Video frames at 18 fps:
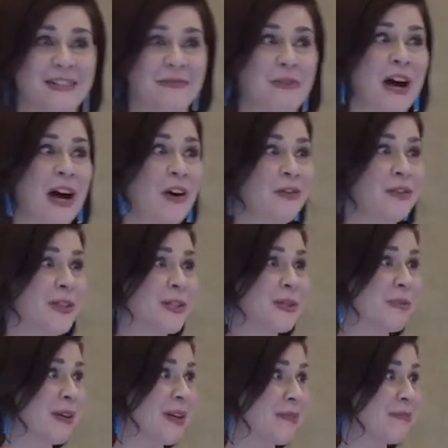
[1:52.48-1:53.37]
Wow, this is
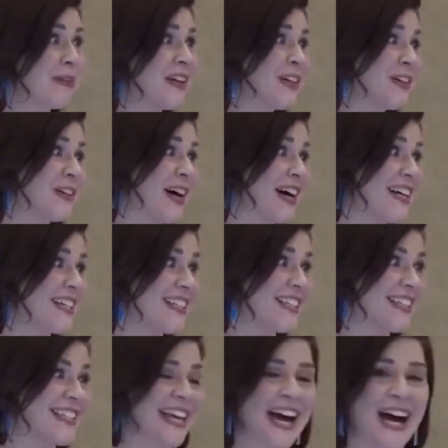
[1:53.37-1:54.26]
pretty big, you
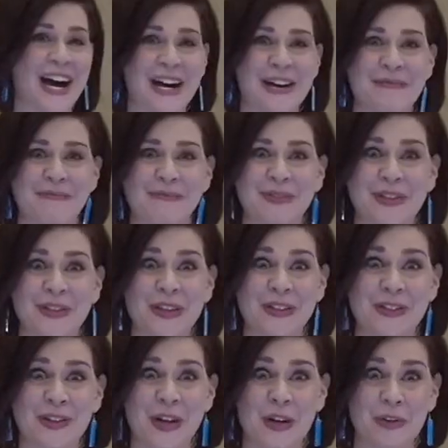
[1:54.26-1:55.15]
guys. So let's
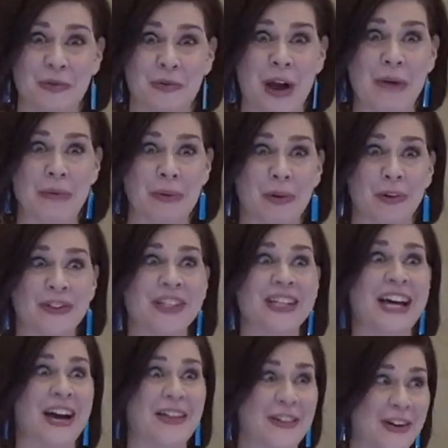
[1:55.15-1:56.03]
go down the rabbit hole
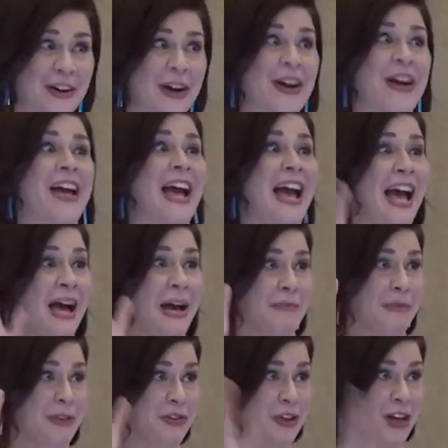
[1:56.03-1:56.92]
together. I'm
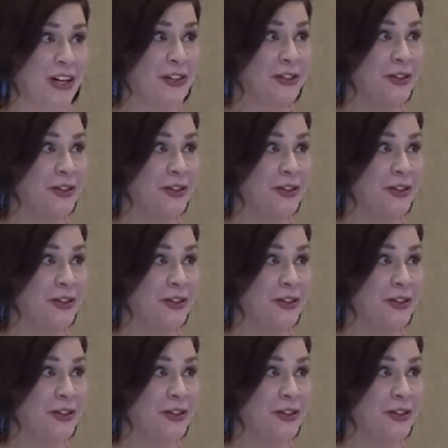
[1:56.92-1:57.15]
going to try to do